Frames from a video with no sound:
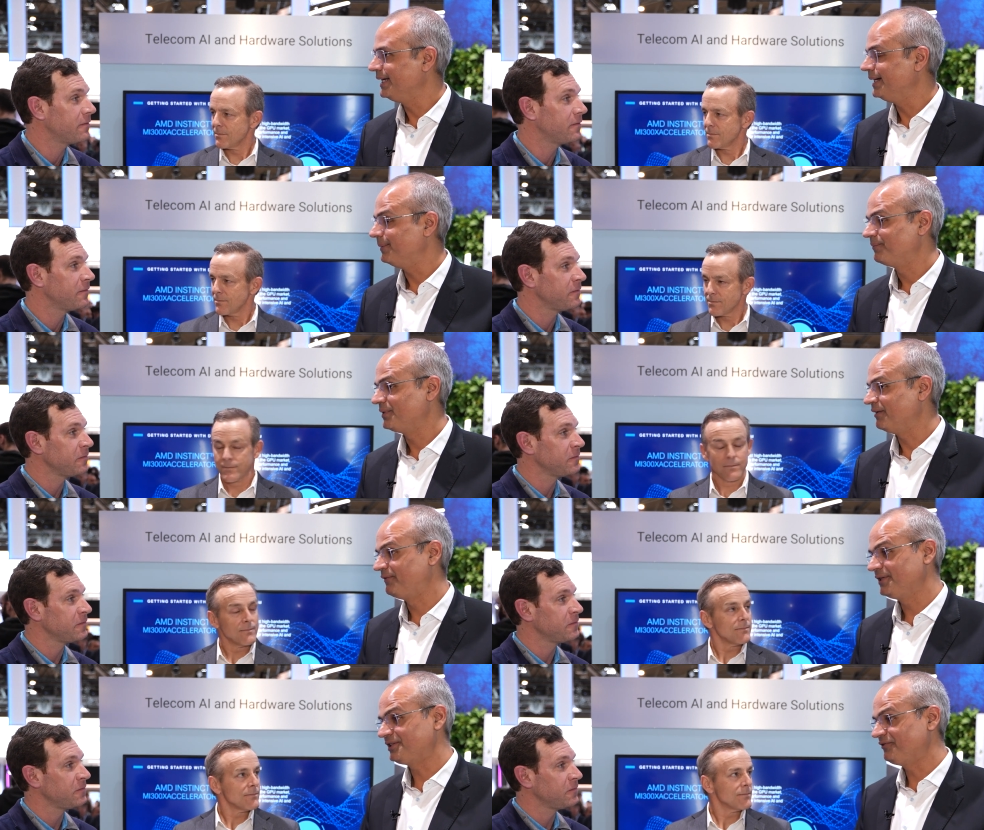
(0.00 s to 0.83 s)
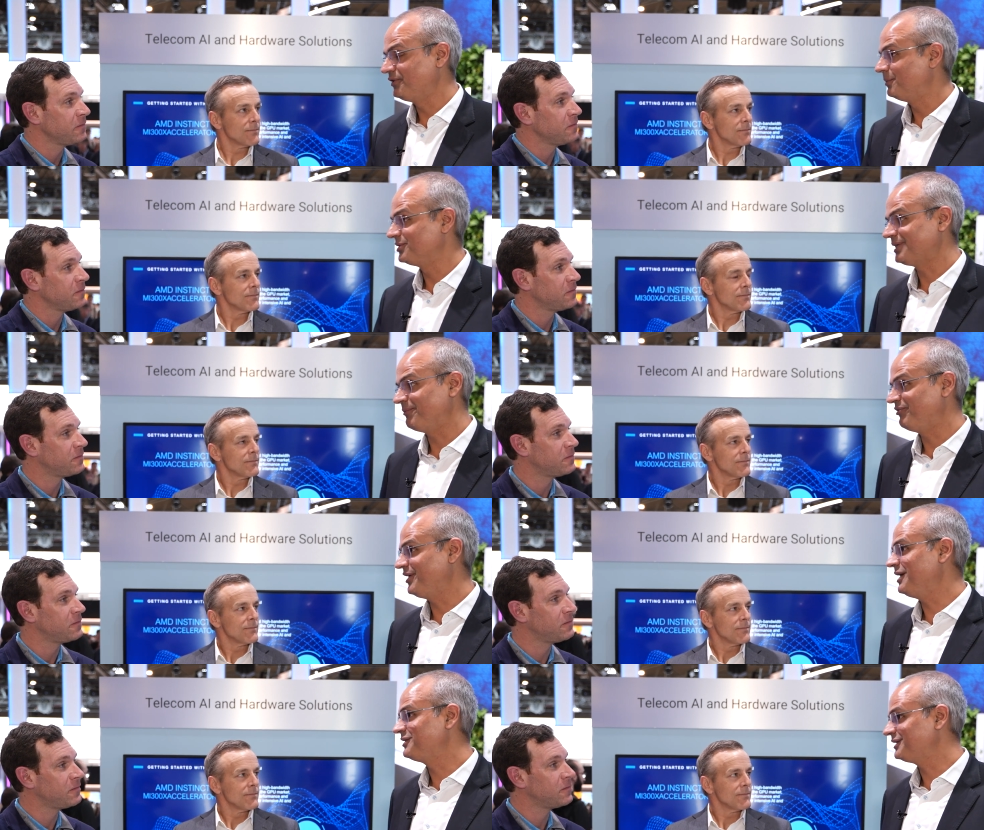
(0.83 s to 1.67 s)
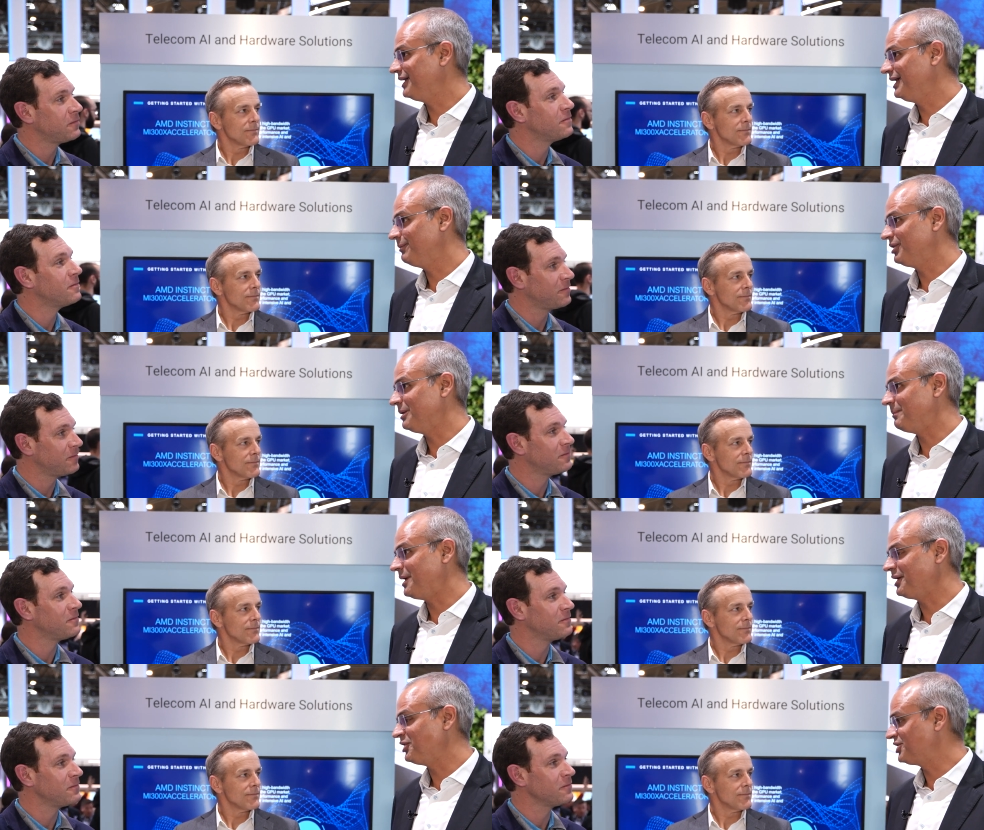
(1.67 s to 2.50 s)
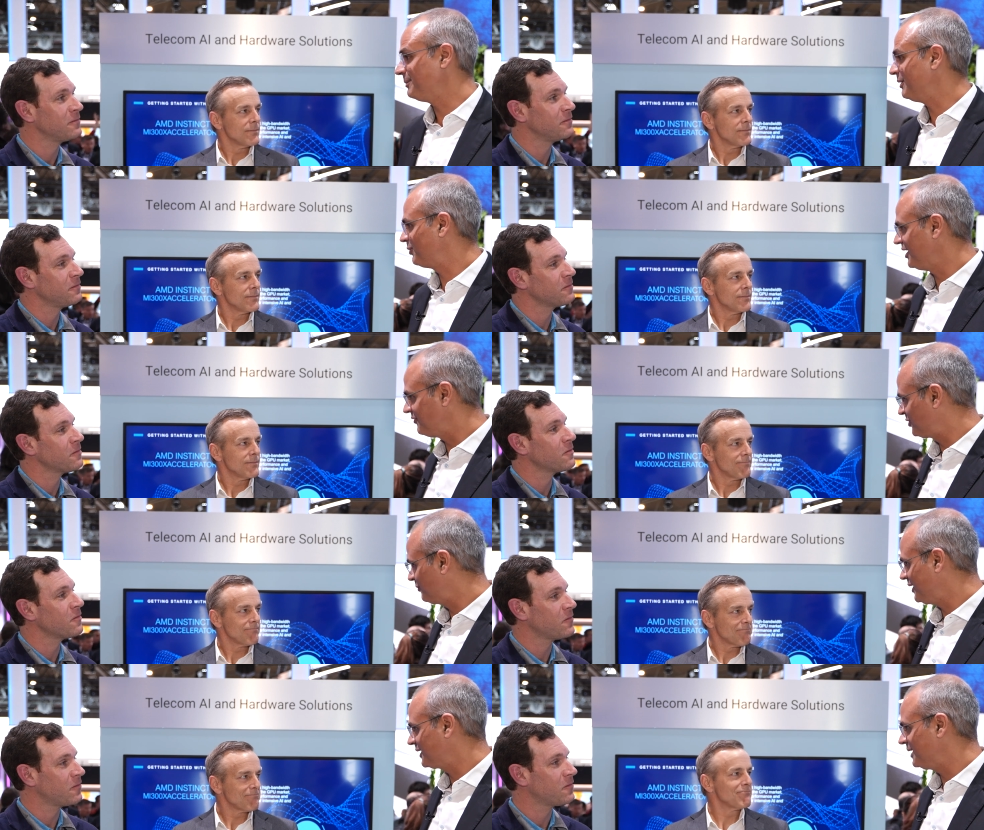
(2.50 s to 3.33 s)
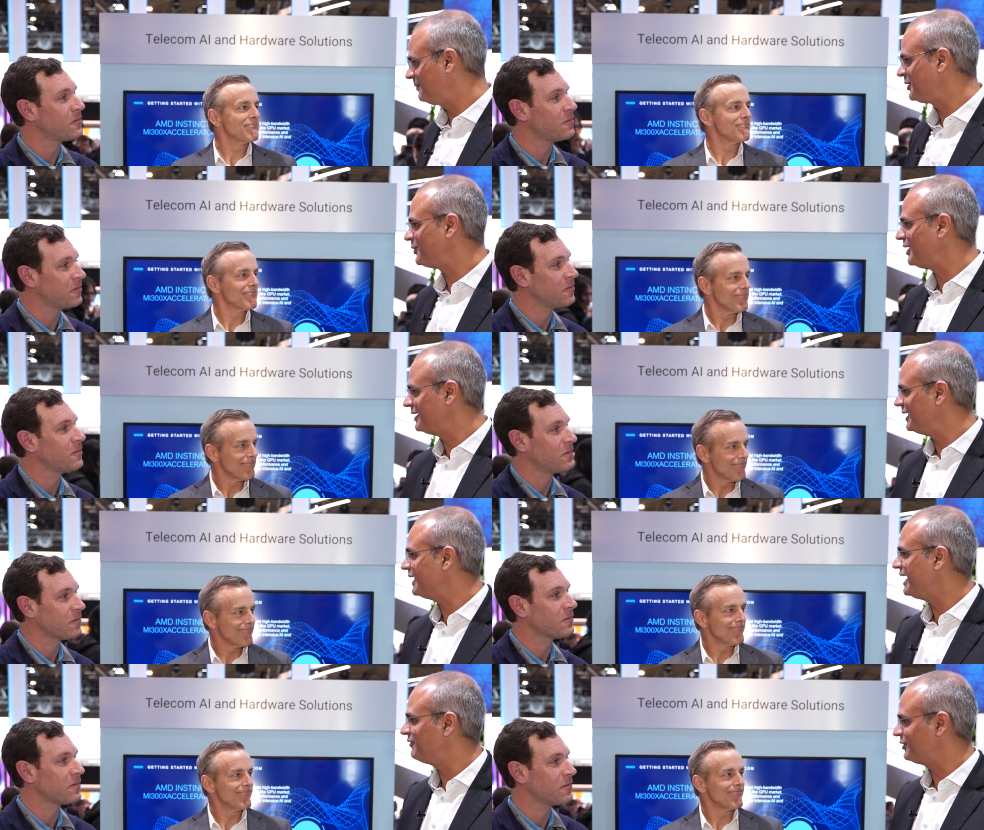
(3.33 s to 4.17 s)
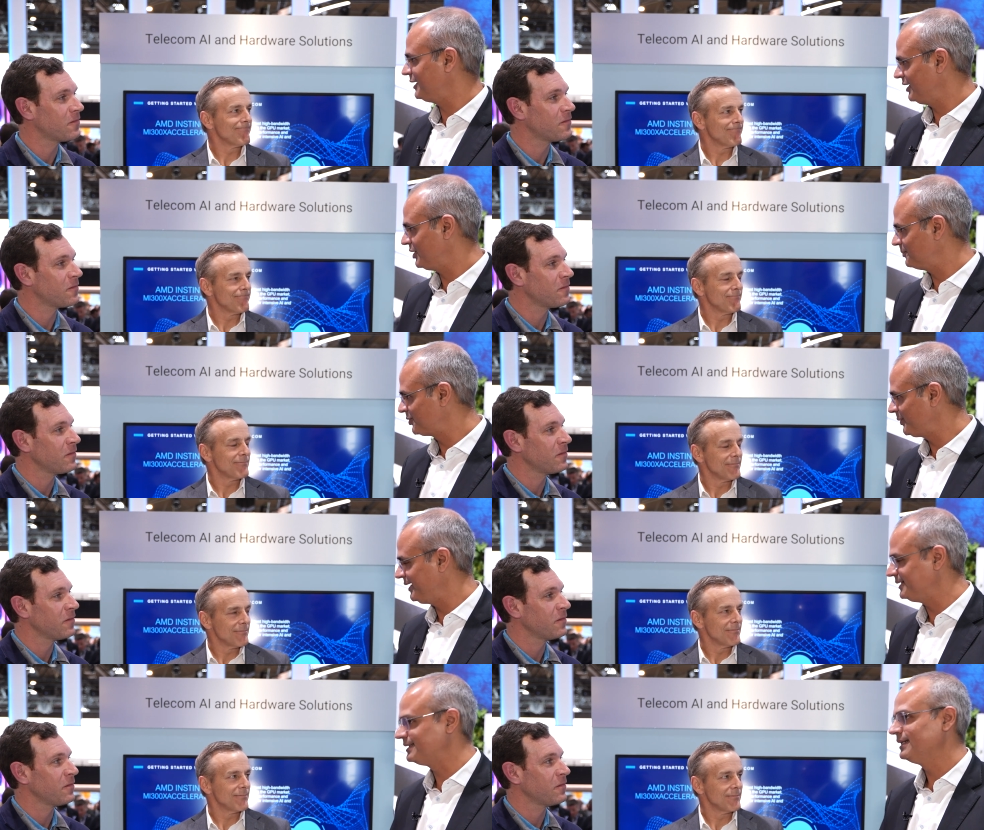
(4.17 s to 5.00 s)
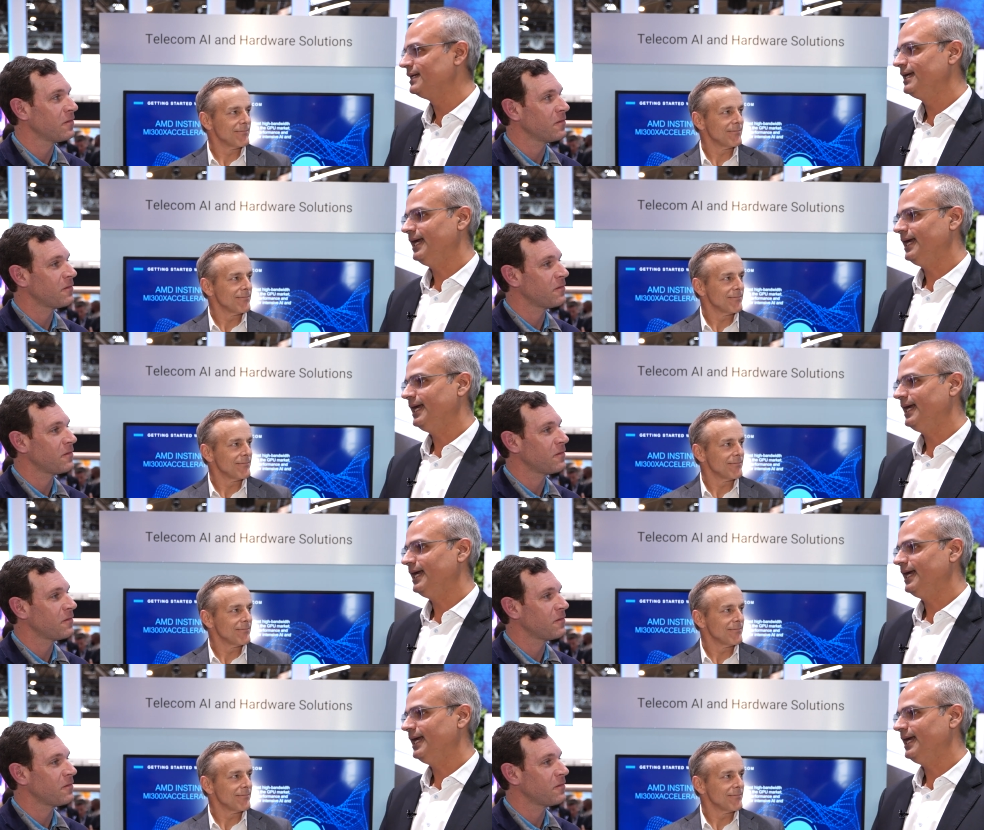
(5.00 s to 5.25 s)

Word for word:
Speaker 1: Yeah, first and foremost, I'm very excited about the partnership and would love to welcome into our Dell AI for Telecom suite